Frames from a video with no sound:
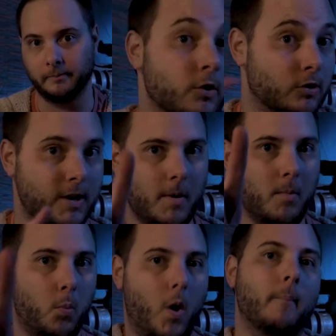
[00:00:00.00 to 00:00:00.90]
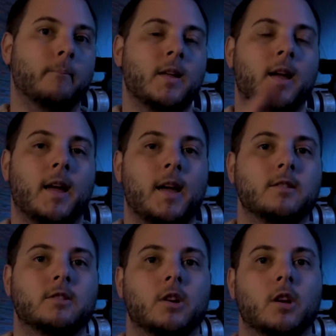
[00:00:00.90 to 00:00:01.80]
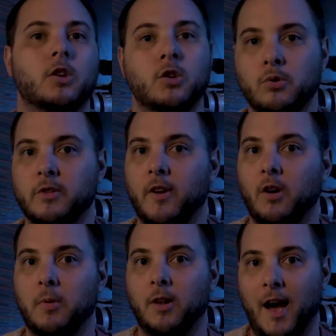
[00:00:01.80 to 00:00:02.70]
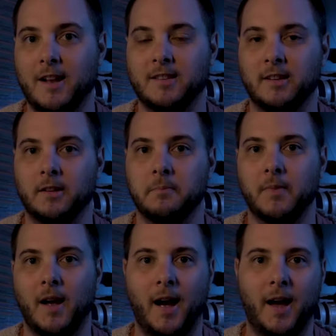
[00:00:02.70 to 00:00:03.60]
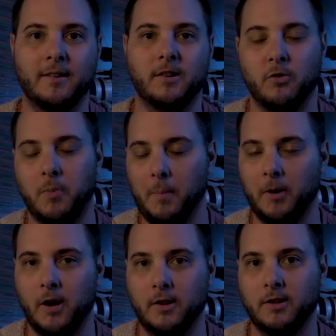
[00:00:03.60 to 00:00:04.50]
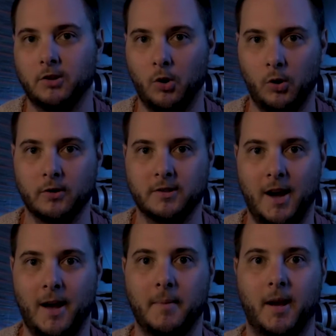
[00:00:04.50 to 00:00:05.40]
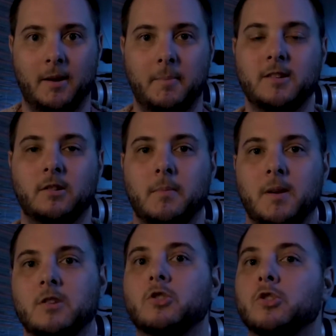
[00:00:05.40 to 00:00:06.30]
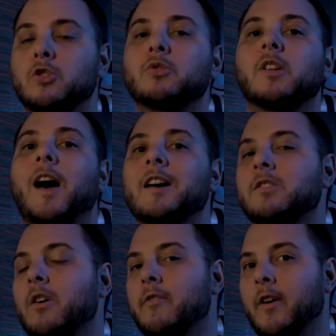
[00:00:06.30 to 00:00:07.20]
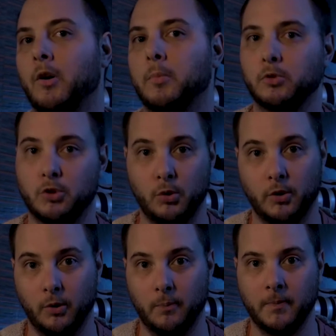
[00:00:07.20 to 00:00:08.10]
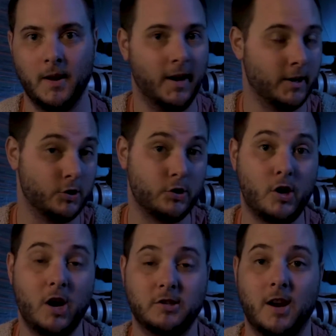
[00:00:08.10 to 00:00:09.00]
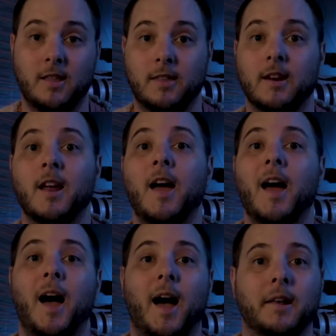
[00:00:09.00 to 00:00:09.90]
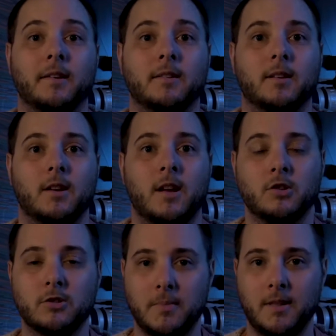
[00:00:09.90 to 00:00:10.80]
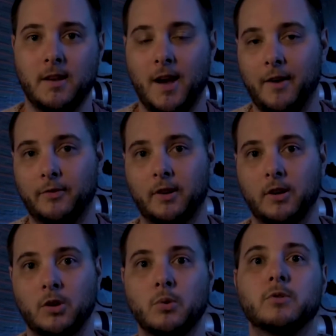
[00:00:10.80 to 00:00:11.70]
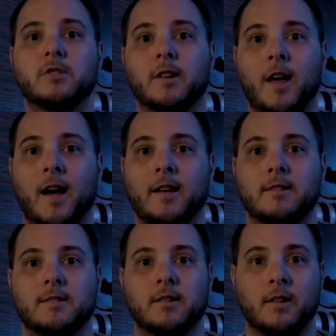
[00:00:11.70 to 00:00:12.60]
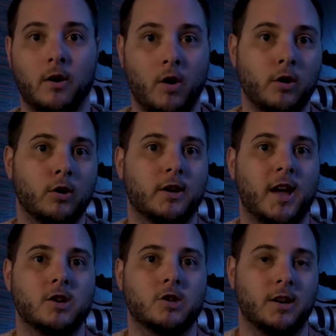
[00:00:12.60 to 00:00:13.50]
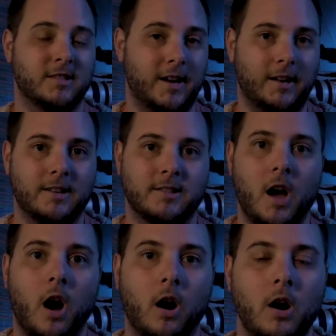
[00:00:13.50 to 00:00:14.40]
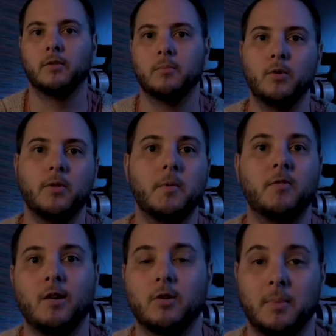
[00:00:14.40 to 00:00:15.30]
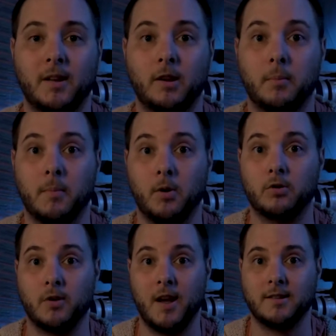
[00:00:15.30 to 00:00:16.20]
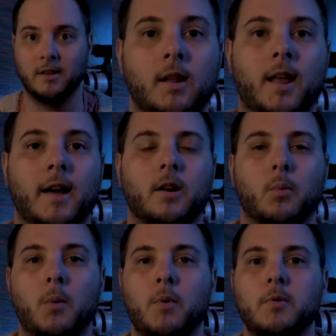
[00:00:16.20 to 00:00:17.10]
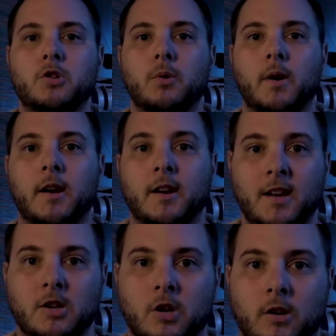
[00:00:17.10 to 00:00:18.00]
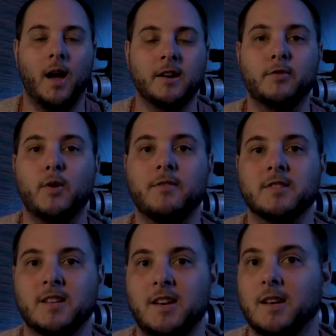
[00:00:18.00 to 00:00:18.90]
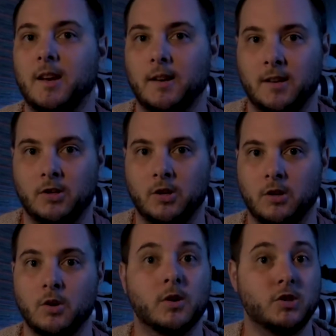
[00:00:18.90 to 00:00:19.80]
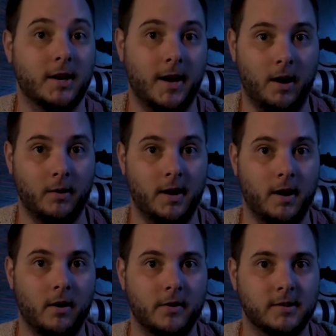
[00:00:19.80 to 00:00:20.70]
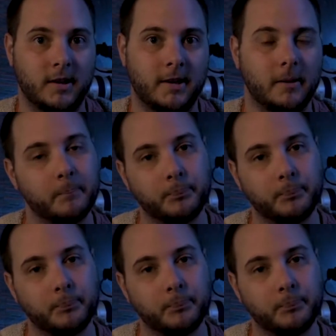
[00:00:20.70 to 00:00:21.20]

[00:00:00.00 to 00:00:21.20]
So tip number 1 is use available lighting. And you've probably heard this all the time, and it basically means just use the lights that are available to you. It doesn't cost anything, and it doesn't mean that you have to use the lights that are on location exactly as they are. Move them around and be a little bit more creative. Like when we were shooting Addiction, and if you haven't seen Addiction, you can check it out here on this link.